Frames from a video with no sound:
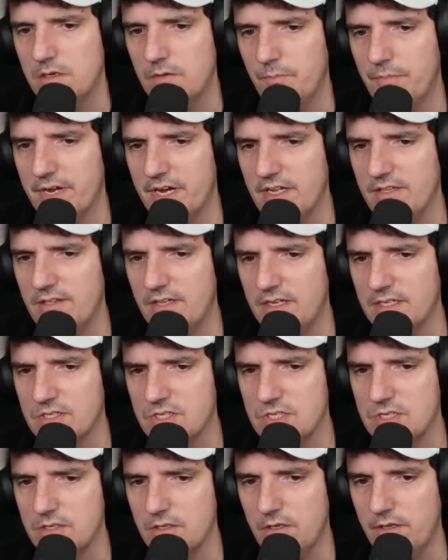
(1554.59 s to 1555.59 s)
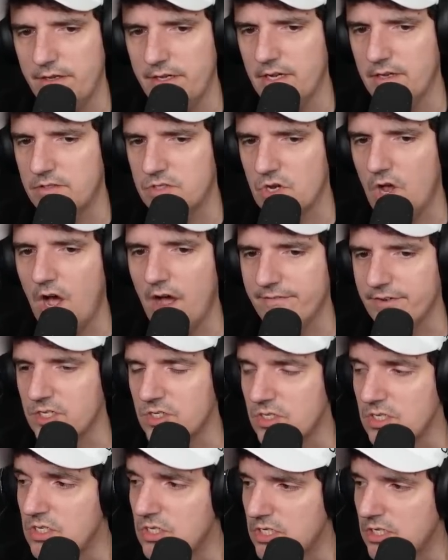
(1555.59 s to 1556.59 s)
but I think it's
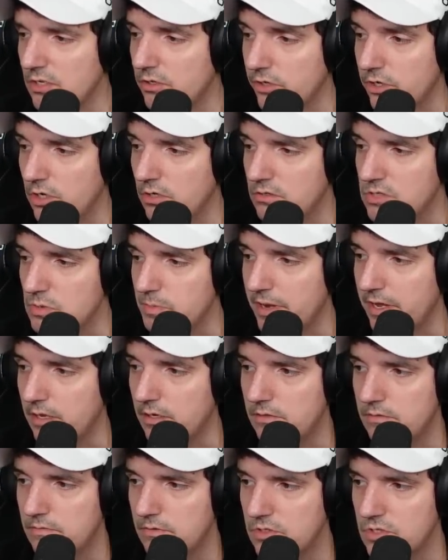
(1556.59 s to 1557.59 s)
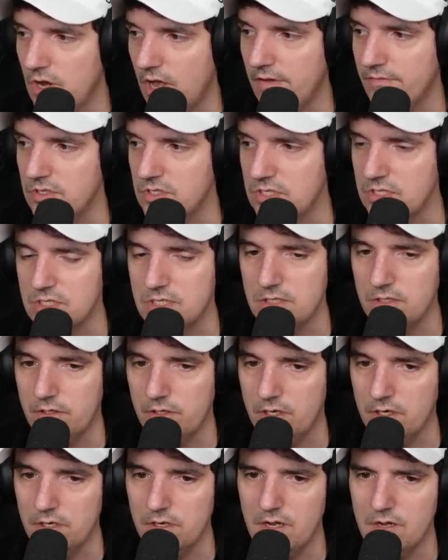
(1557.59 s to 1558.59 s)
obviously still a good spell. It's obviously still
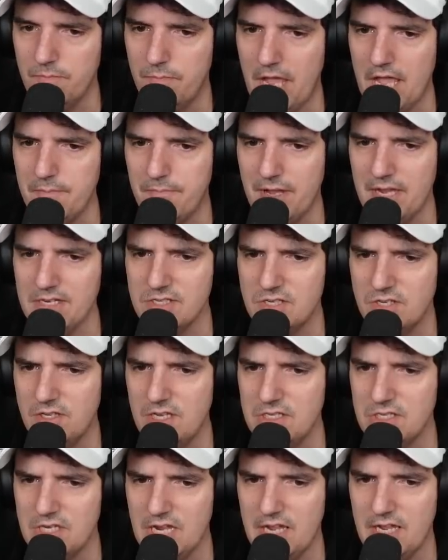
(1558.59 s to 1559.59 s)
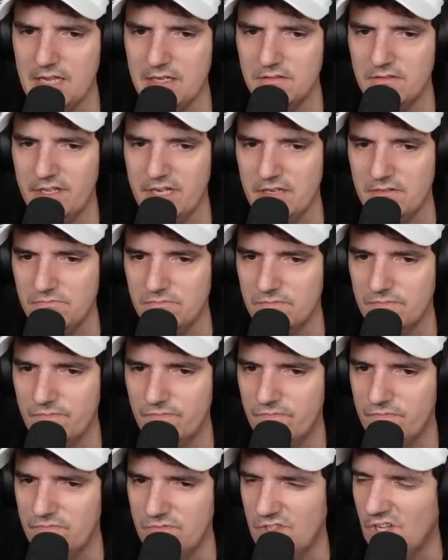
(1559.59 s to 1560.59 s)
good. It basically is, like,
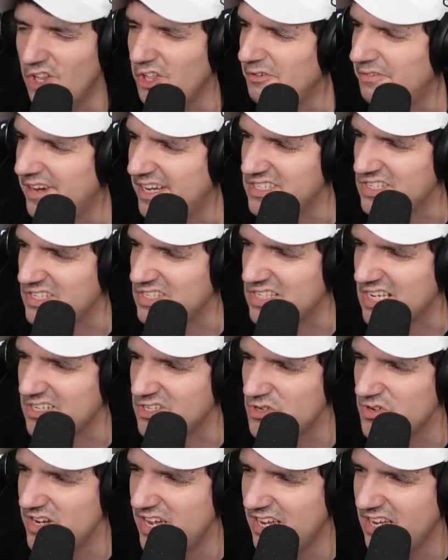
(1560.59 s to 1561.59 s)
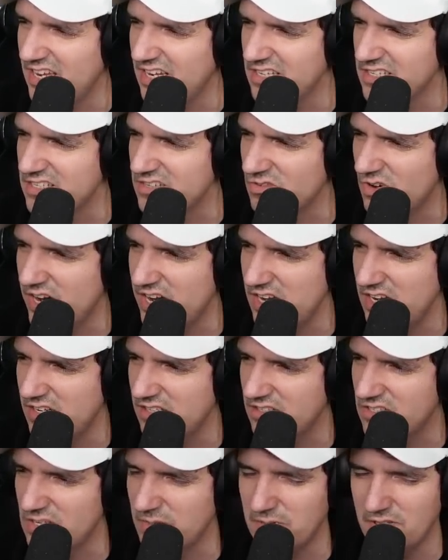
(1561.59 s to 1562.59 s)
nullifies a sentry, I guess, right?
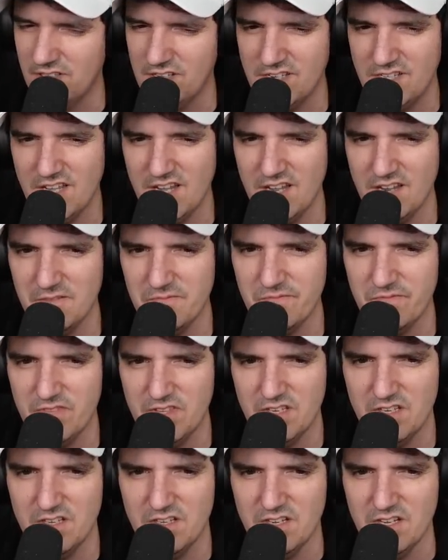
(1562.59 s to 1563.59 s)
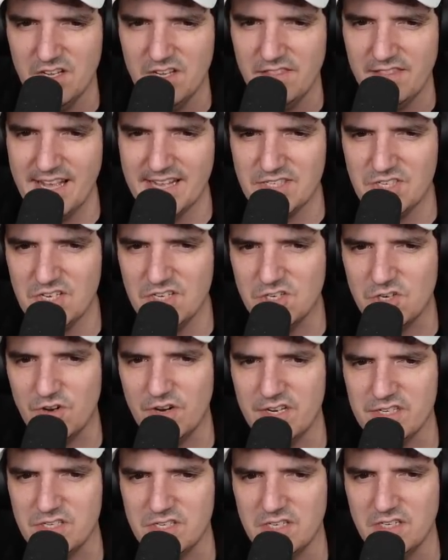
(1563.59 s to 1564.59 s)
Something like that. That's
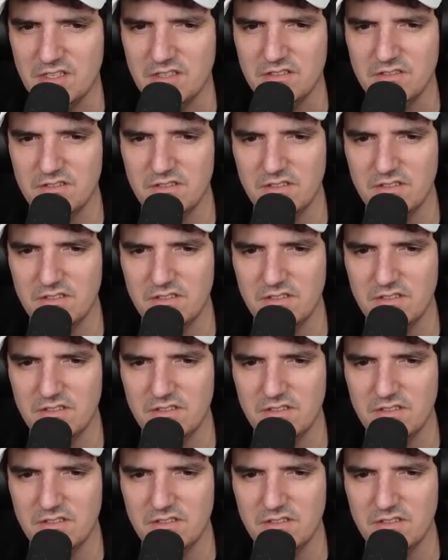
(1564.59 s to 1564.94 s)
interesting.